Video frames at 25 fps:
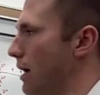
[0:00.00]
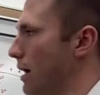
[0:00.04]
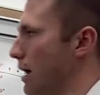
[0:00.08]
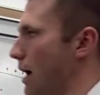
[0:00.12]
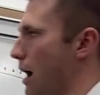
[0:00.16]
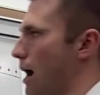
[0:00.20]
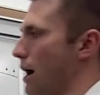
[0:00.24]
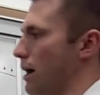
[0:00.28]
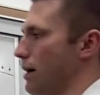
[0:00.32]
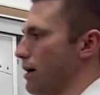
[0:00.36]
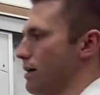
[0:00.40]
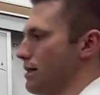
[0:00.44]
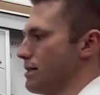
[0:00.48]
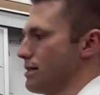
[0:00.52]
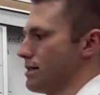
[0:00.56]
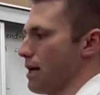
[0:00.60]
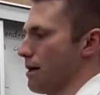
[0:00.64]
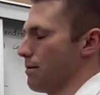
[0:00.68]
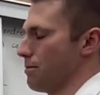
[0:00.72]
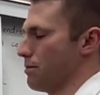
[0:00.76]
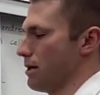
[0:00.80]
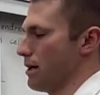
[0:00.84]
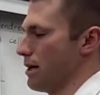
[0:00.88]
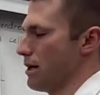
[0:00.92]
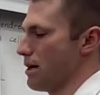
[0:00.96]
ions
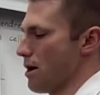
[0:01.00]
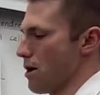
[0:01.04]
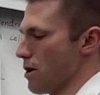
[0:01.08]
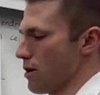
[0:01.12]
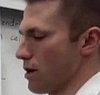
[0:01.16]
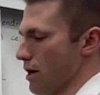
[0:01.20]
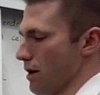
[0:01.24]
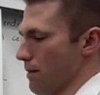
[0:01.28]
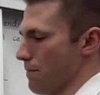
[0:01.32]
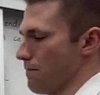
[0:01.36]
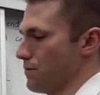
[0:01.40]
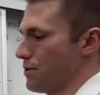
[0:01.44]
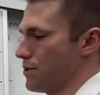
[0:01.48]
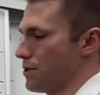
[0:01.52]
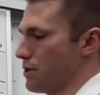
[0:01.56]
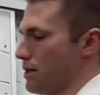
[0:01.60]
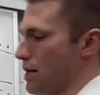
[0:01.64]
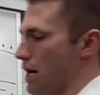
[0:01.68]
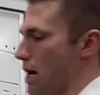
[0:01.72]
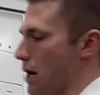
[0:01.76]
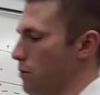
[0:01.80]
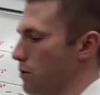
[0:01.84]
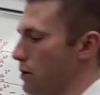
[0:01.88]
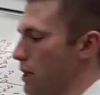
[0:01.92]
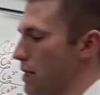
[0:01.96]
at play. Okay, so
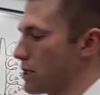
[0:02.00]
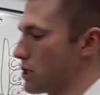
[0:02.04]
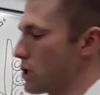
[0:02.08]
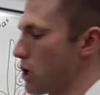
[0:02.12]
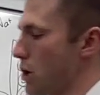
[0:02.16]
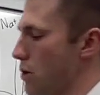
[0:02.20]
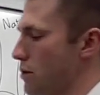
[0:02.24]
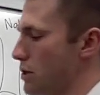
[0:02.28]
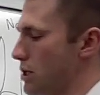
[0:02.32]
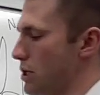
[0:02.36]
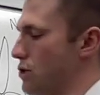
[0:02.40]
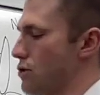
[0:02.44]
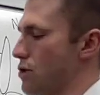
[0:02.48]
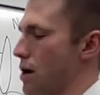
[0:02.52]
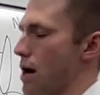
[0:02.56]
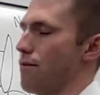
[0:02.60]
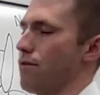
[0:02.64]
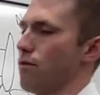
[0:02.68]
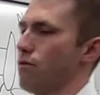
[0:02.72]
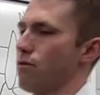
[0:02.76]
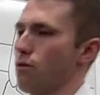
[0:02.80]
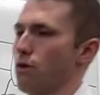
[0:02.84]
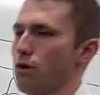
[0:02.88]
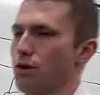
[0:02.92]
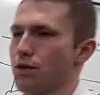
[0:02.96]
now let's go to
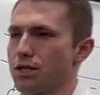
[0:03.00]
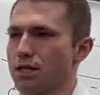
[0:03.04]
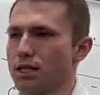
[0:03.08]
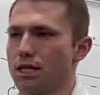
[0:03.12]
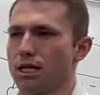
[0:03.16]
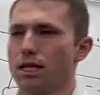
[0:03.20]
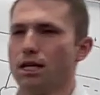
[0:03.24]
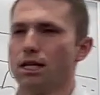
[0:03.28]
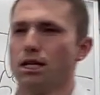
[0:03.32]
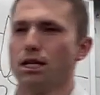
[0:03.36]
driving force.